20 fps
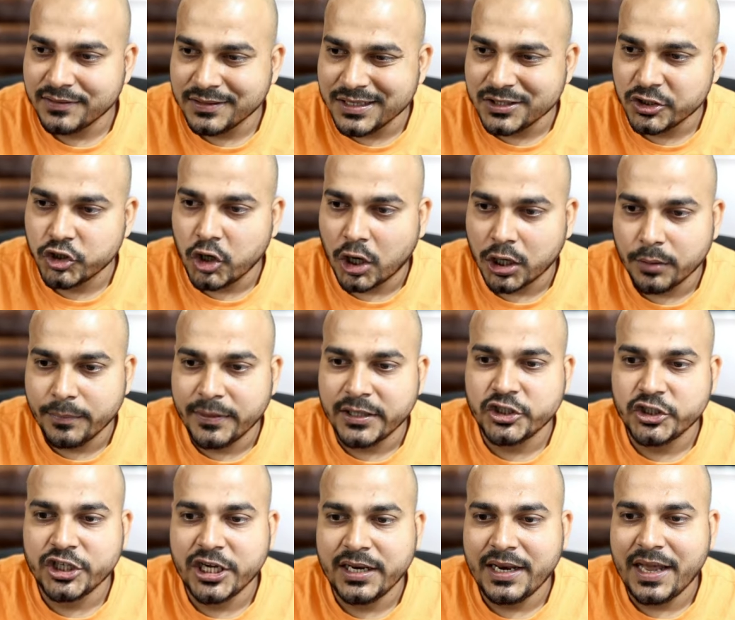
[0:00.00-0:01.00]
This
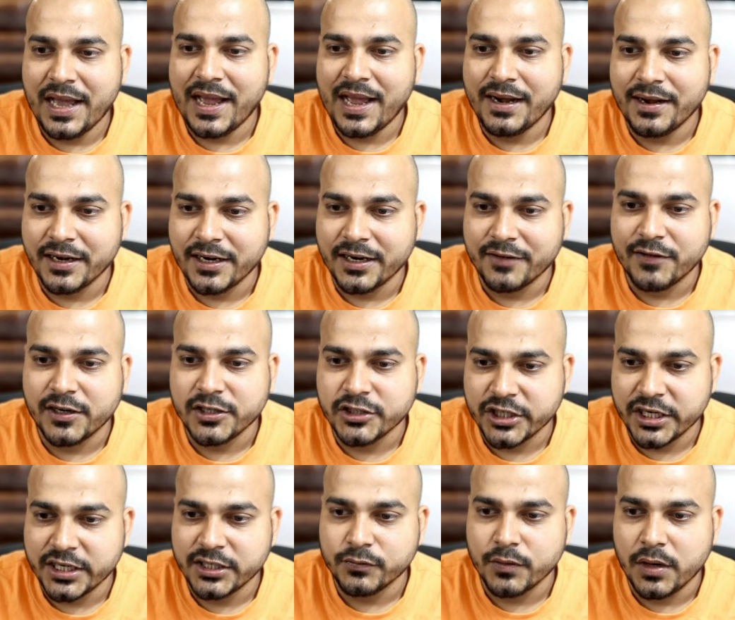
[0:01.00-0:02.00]
document chain and retrieval
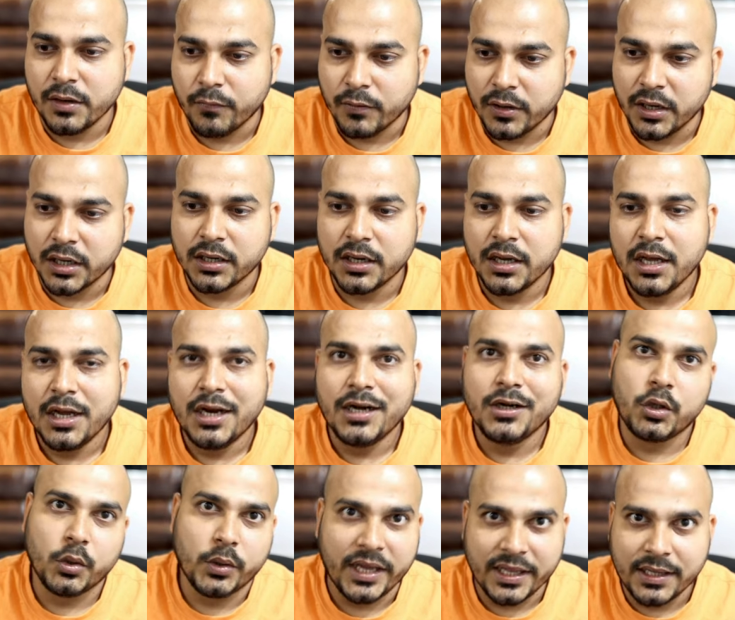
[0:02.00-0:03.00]
chain will work
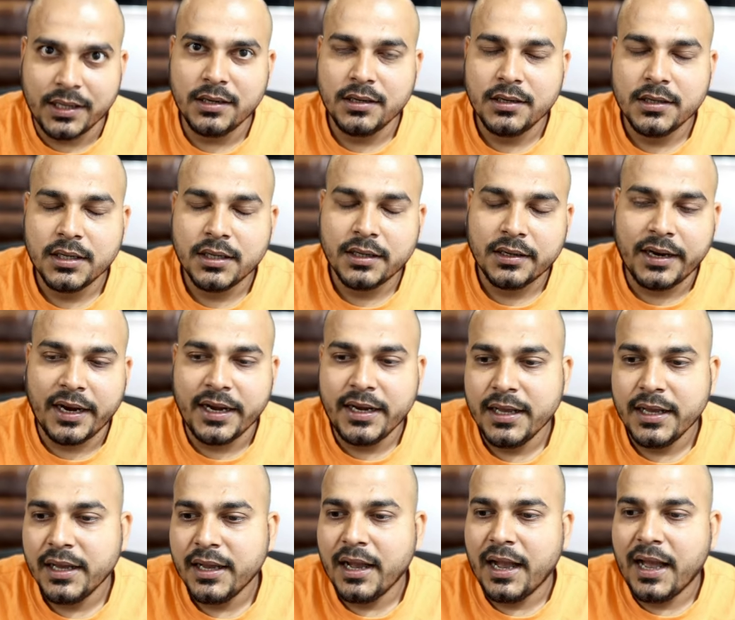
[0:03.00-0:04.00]
together right